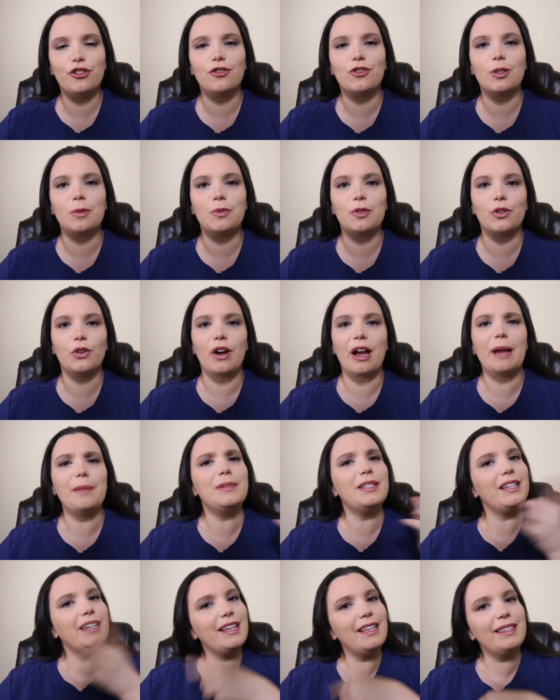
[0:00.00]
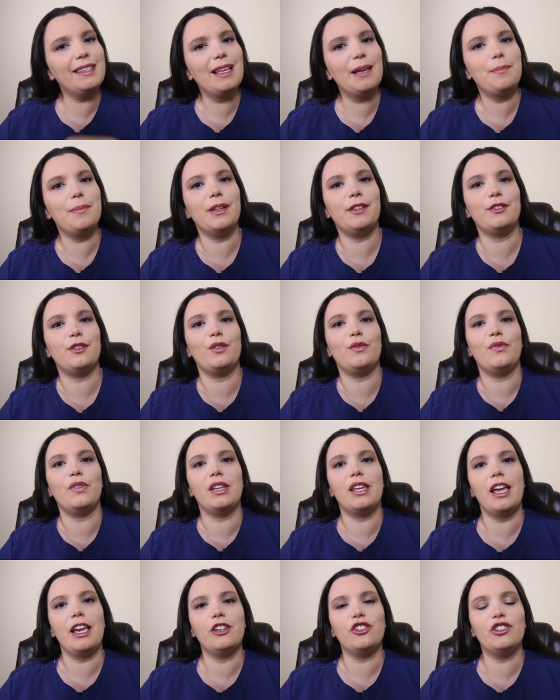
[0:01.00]
you're subscribed and hit that bell
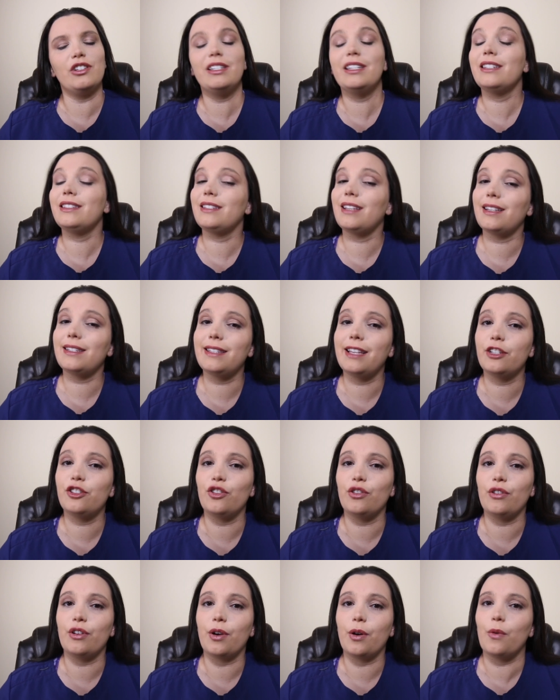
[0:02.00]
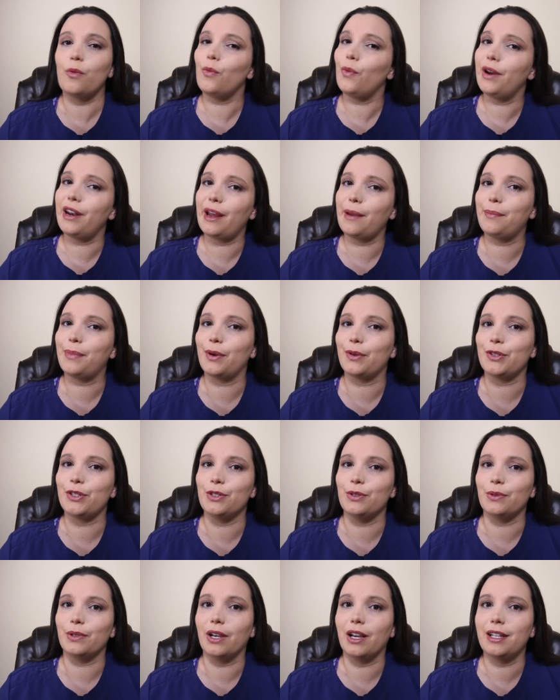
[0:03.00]
notification. It does let you know when I post
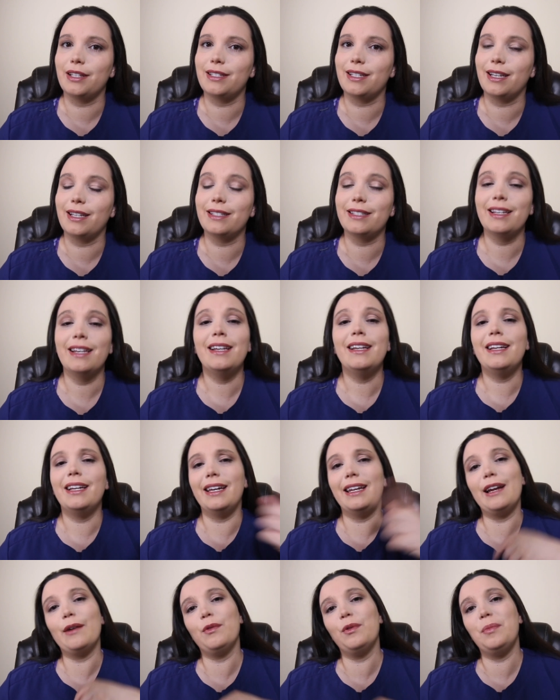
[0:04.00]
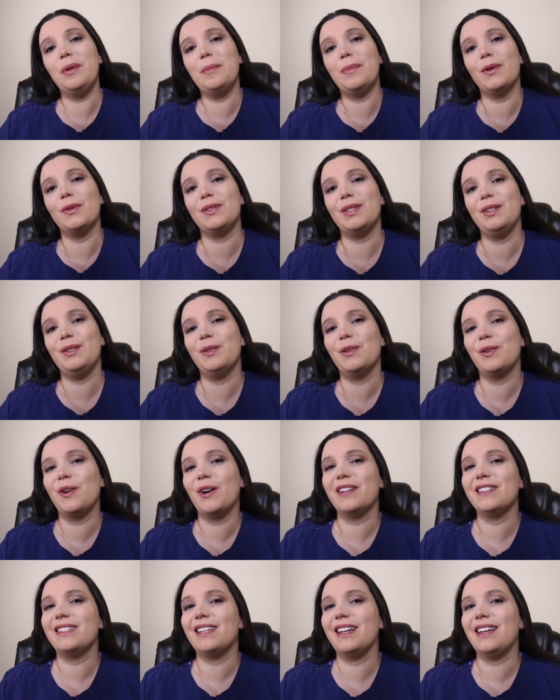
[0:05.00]
new content, and I will be posting new
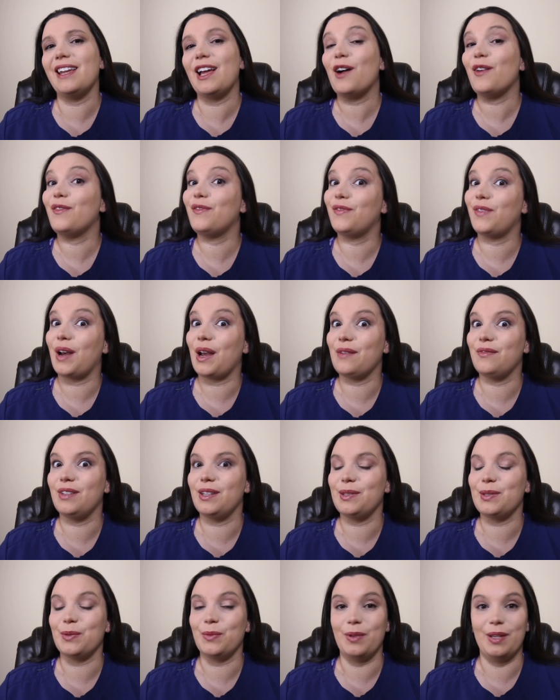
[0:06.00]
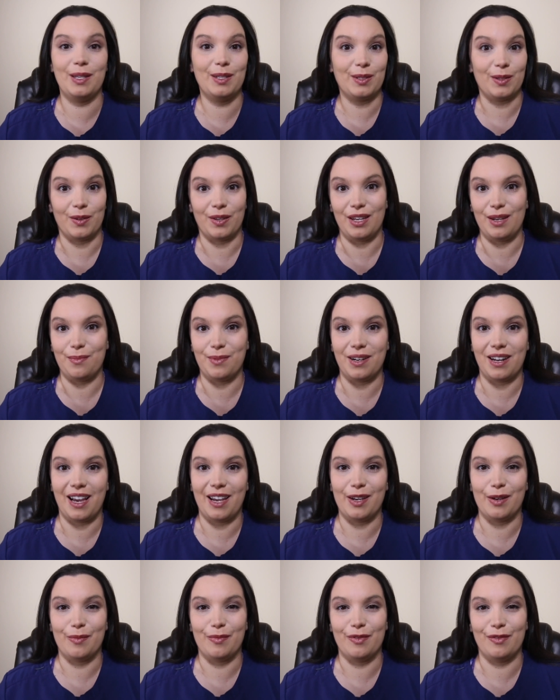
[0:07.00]
content now five days a week, so keep an
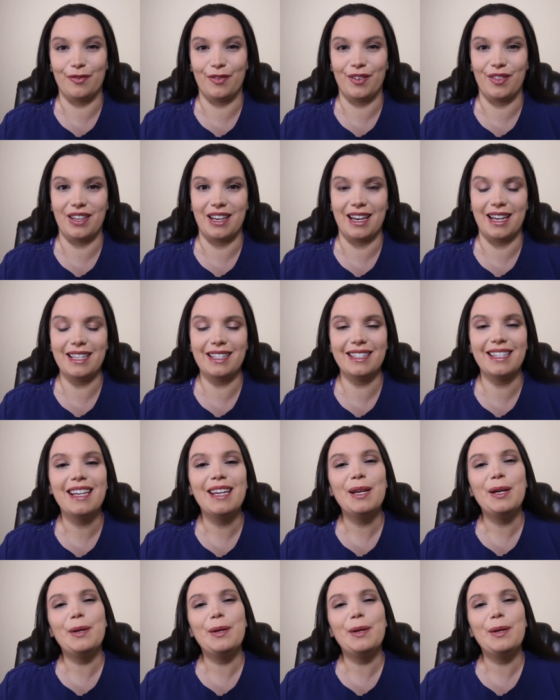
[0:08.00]
eye open for that.